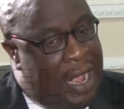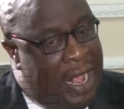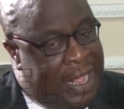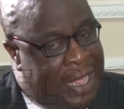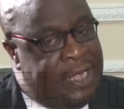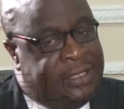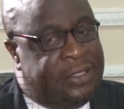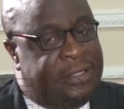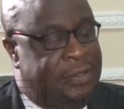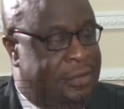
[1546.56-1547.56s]
I
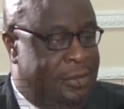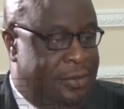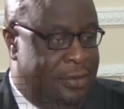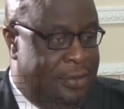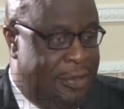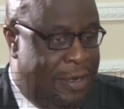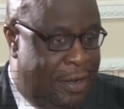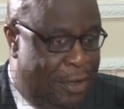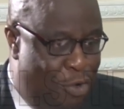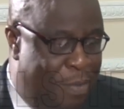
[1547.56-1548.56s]
guess
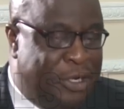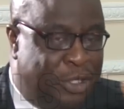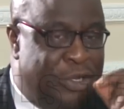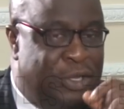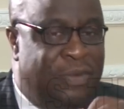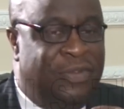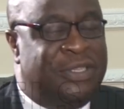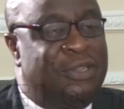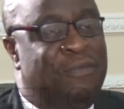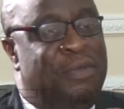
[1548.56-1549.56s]
you mentioned the
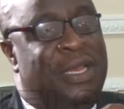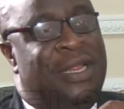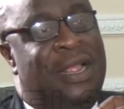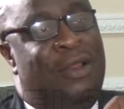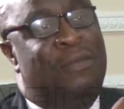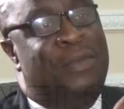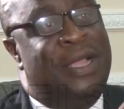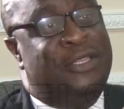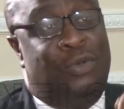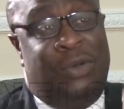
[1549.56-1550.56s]
University of Benin
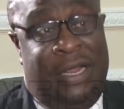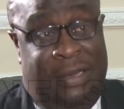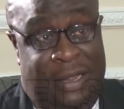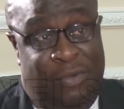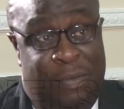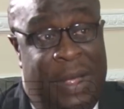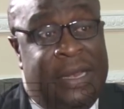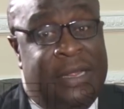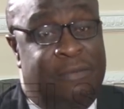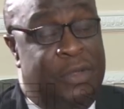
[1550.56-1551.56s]
alumni, so that then
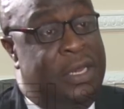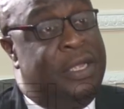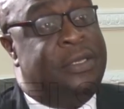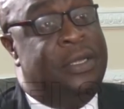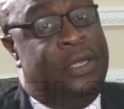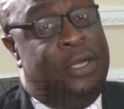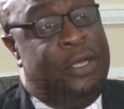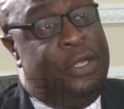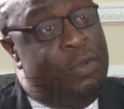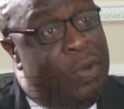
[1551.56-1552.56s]
reminded me that
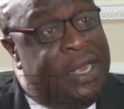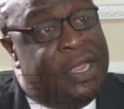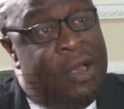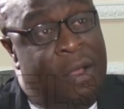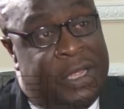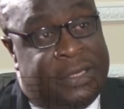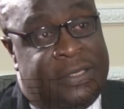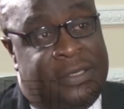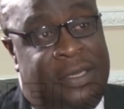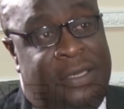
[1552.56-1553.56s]
you read
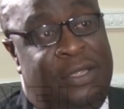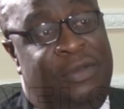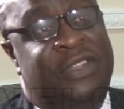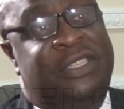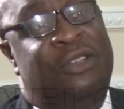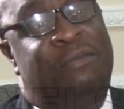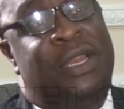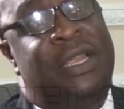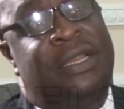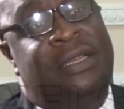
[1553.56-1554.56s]
economics at the University
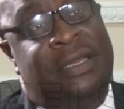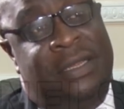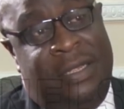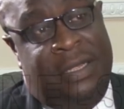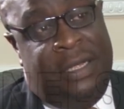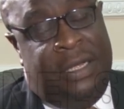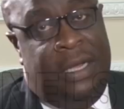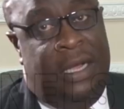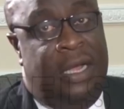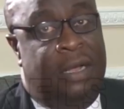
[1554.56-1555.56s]
of Benin.
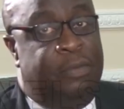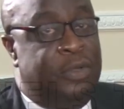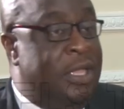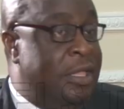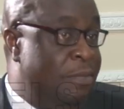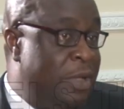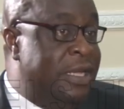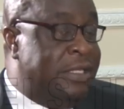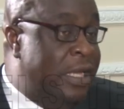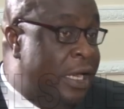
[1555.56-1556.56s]
Yes. At the
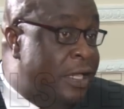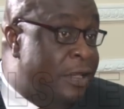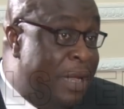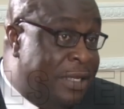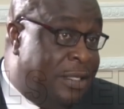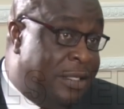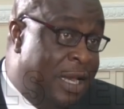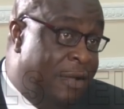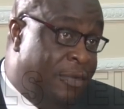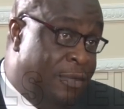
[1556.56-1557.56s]
BSc and at the master's
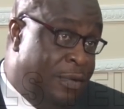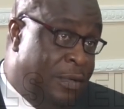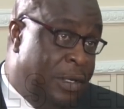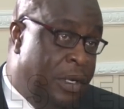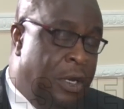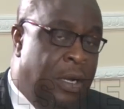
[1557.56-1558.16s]
level. Yeah.